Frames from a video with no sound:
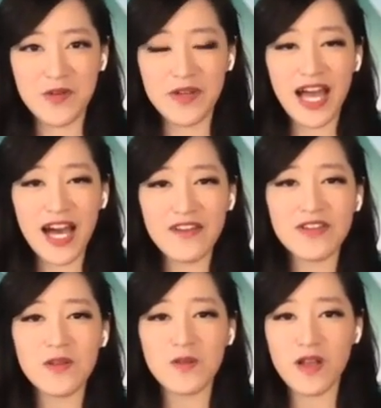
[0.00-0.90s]
We
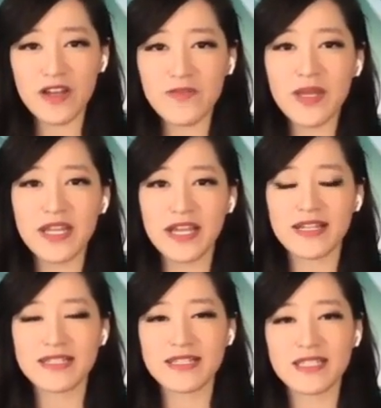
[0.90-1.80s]
have a lot of
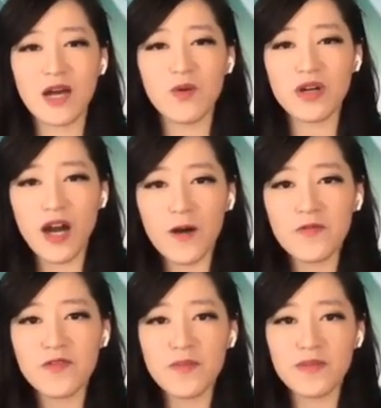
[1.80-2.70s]
medications that will
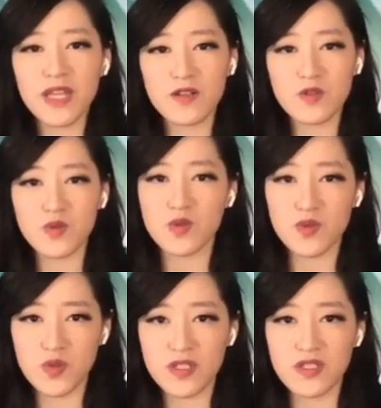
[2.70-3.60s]
come from natural
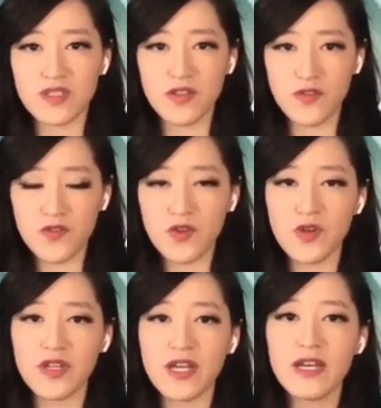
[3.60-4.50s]
sources of
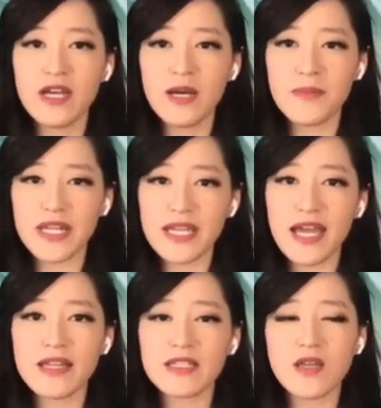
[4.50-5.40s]
food. But
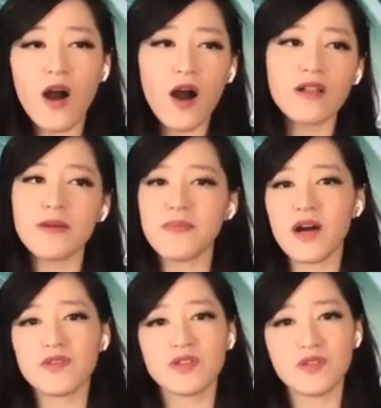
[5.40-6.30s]
again, it's all
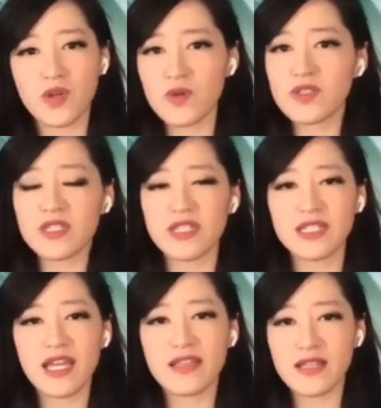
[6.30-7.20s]
about the
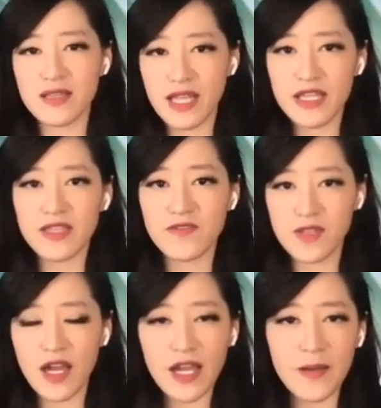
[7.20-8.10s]
dosage and the length of
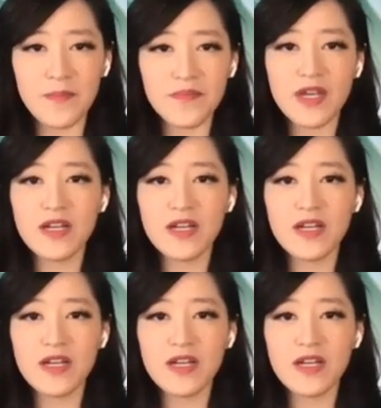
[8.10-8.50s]
time.